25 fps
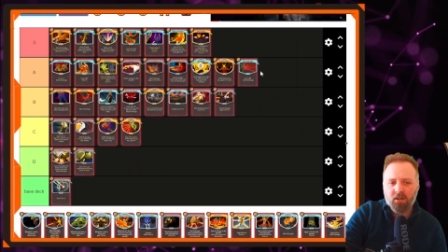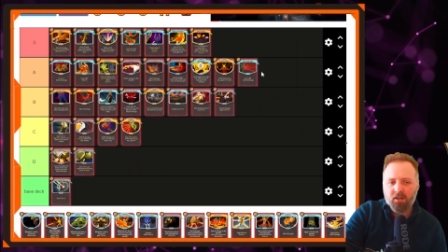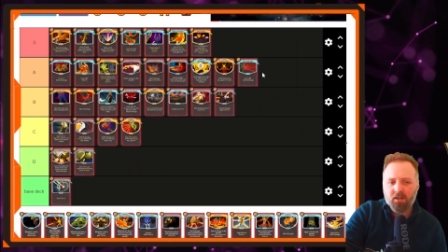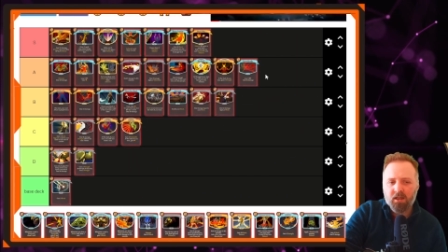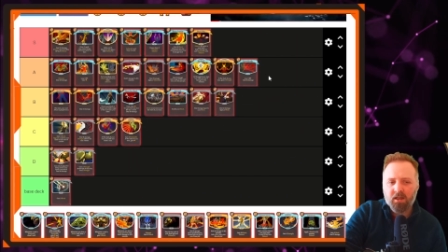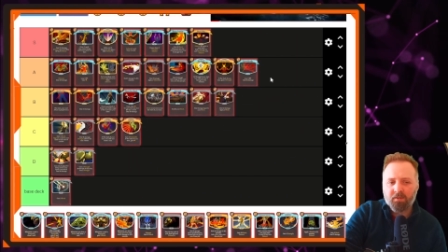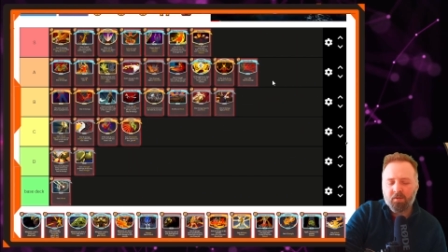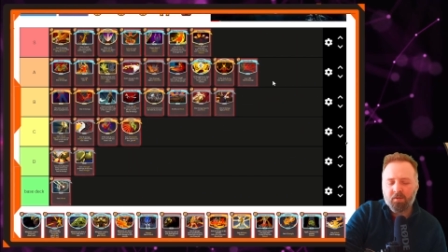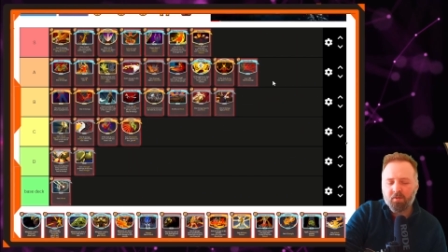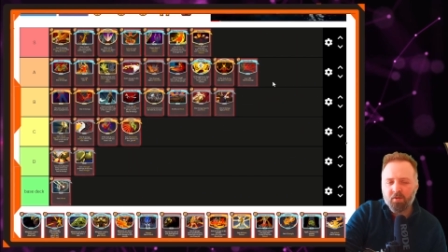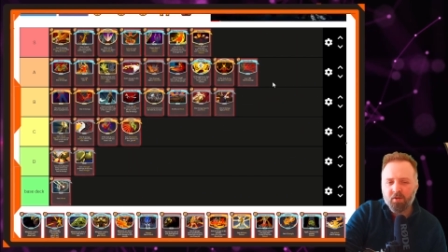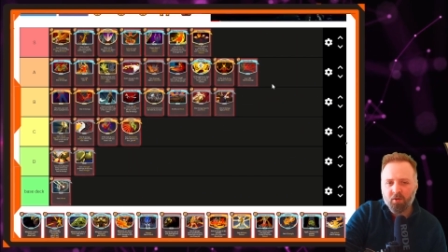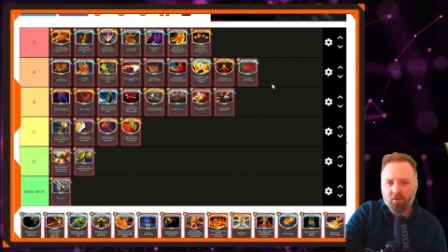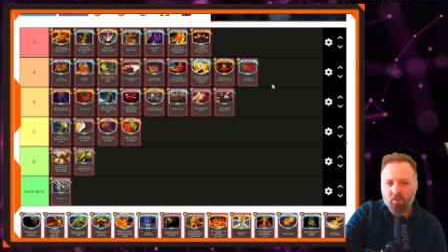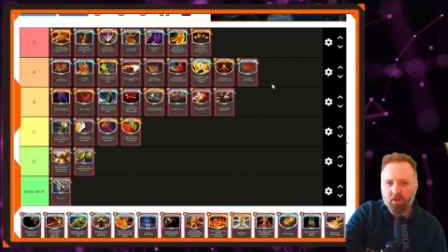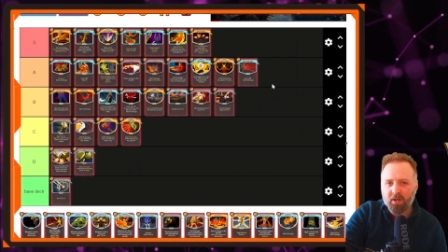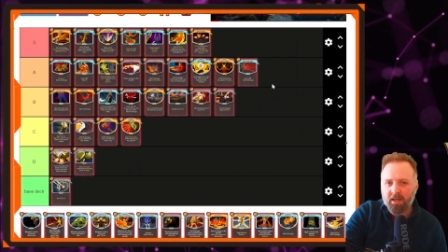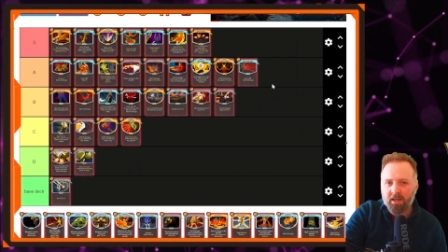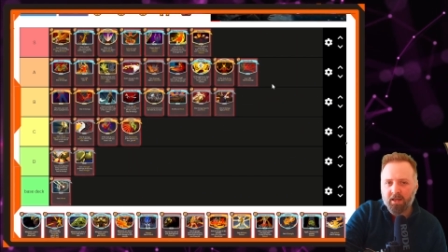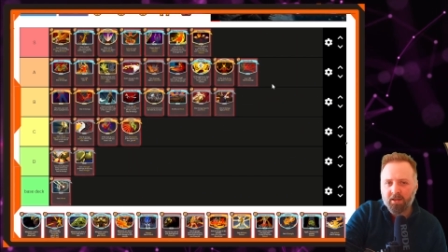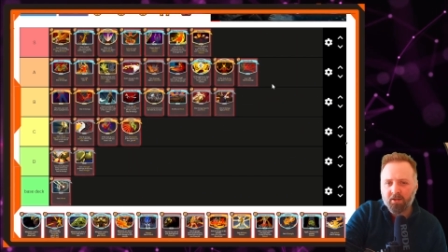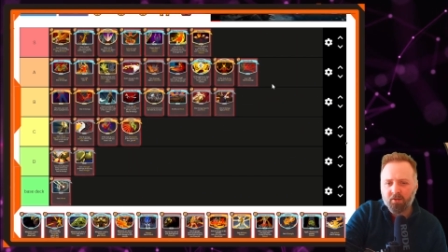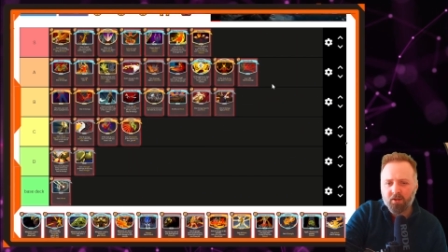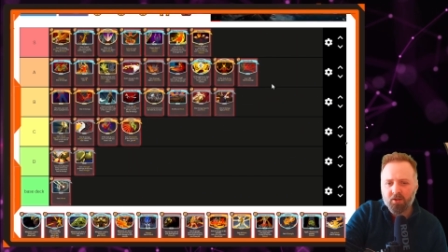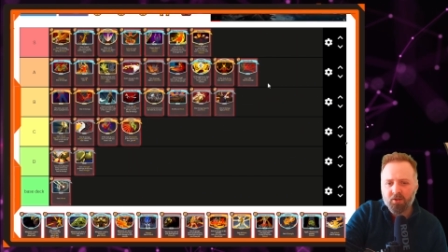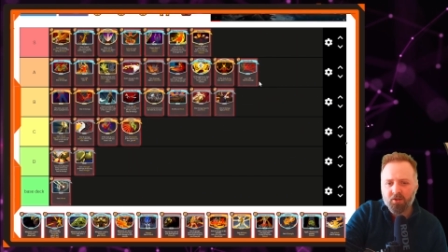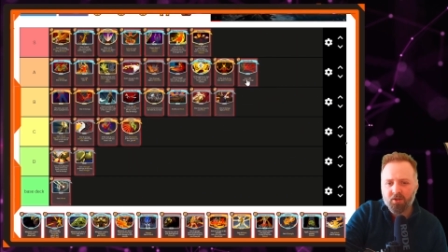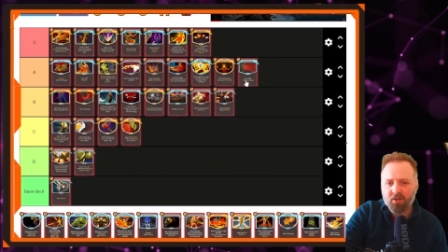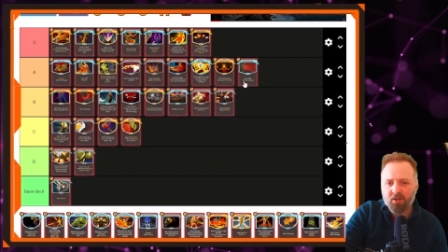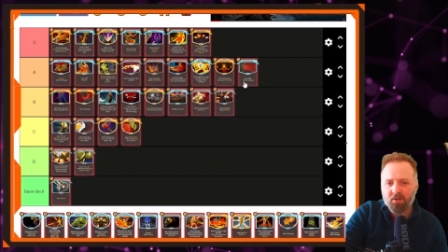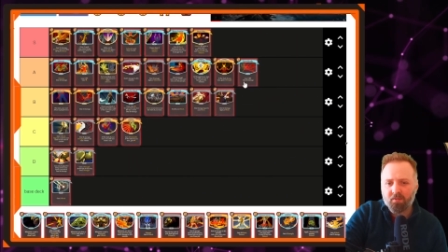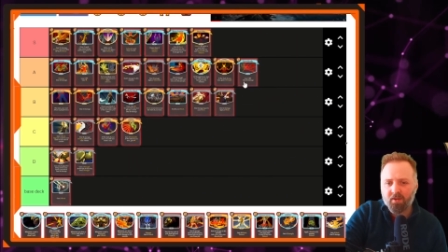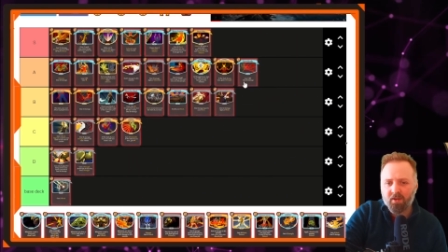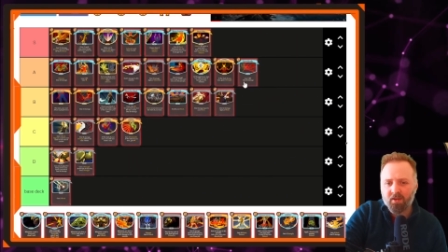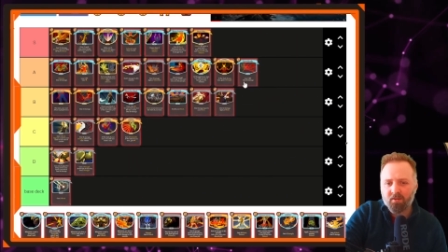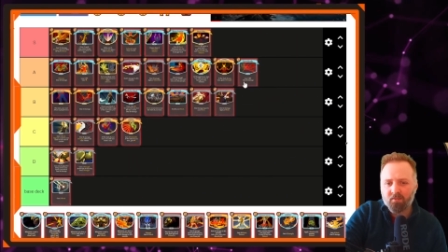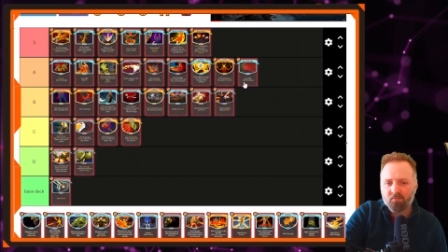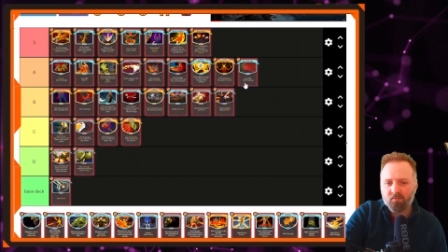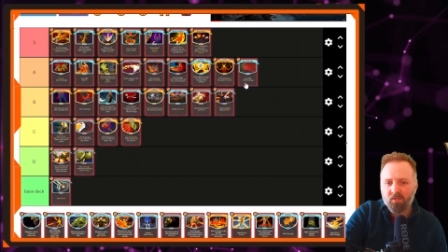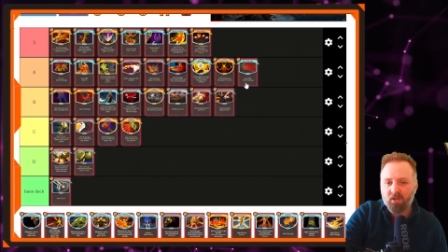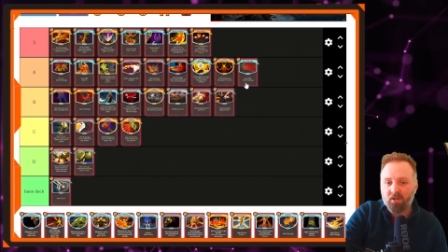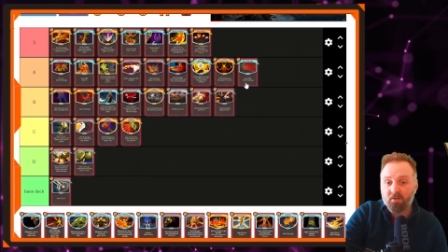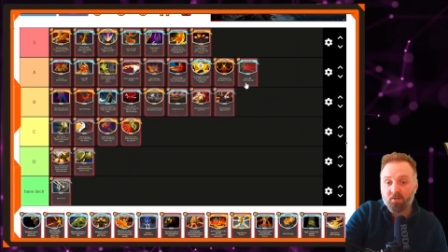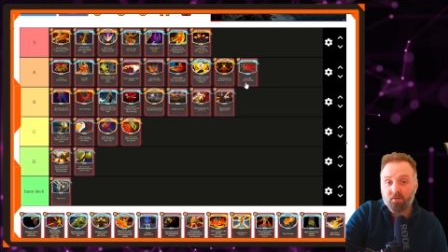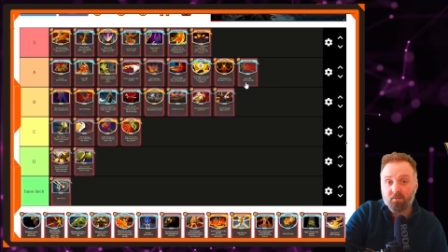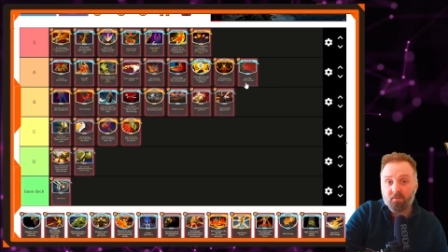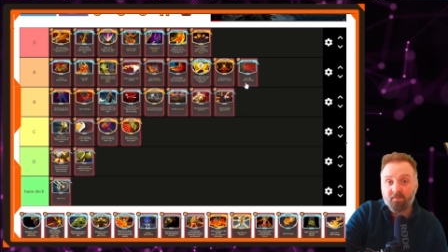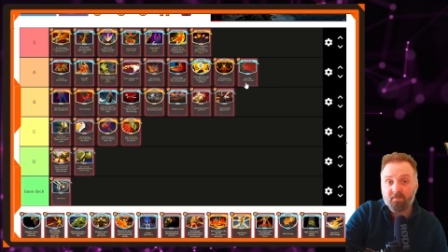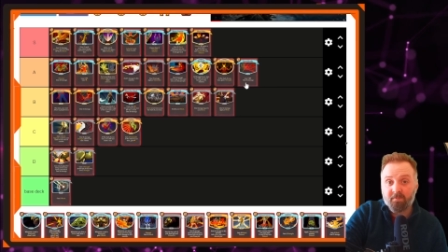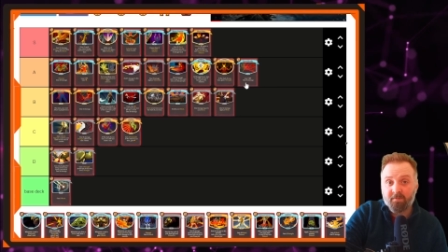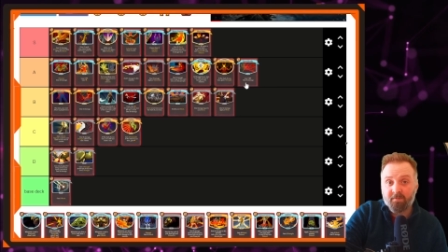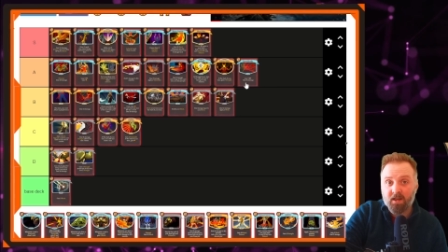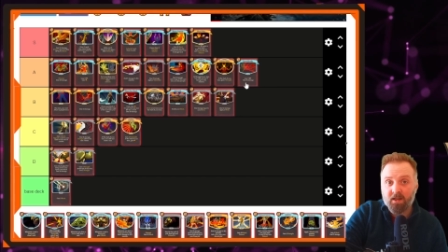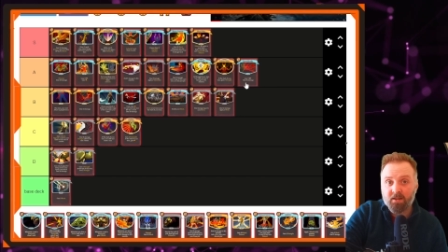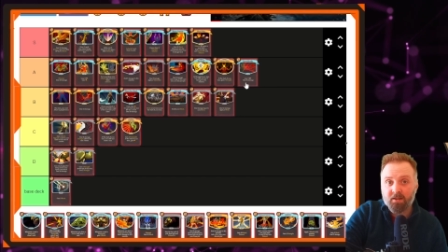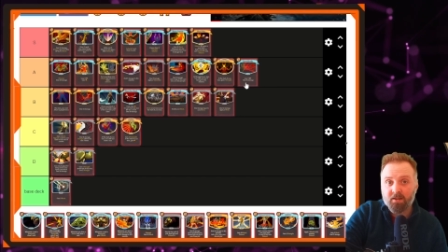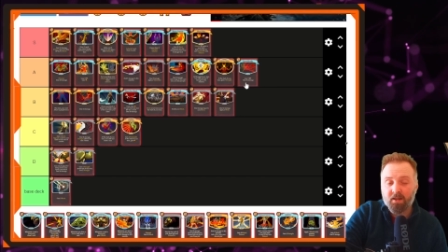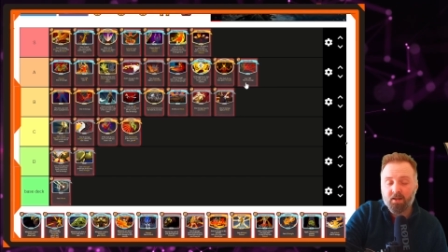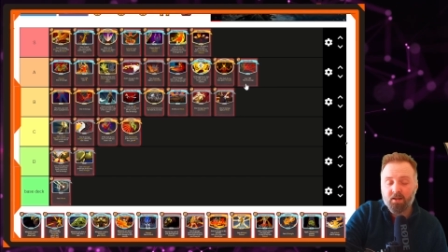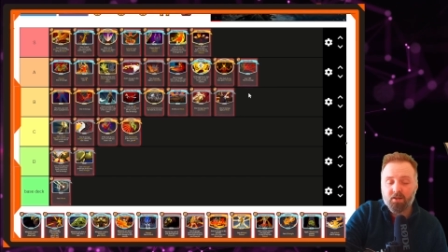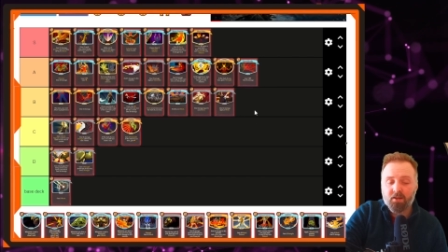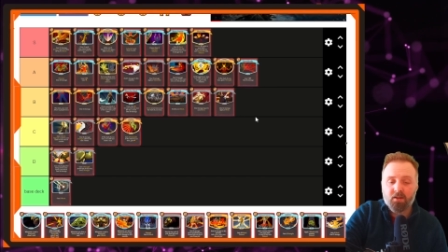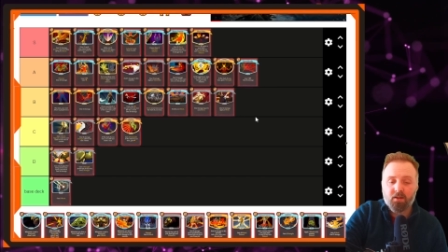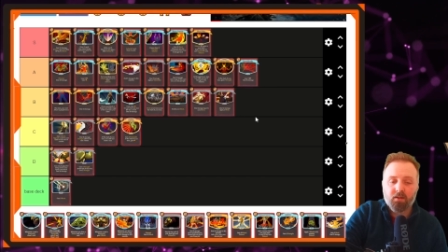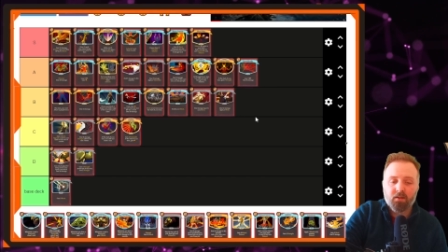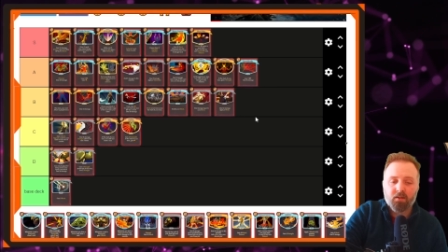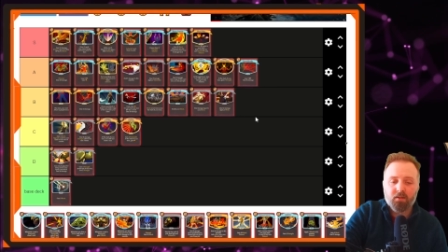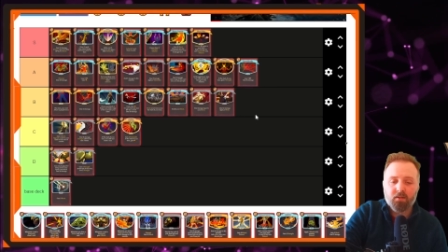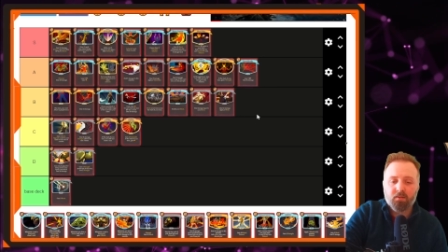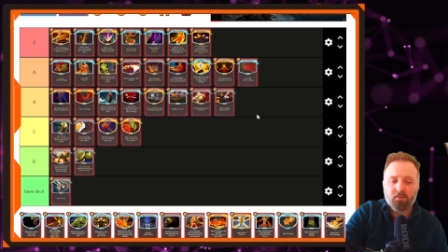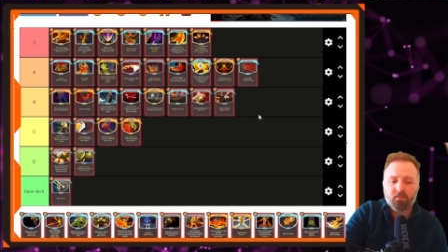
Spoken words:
If you've got a way to heal yourself, then it's fantastic.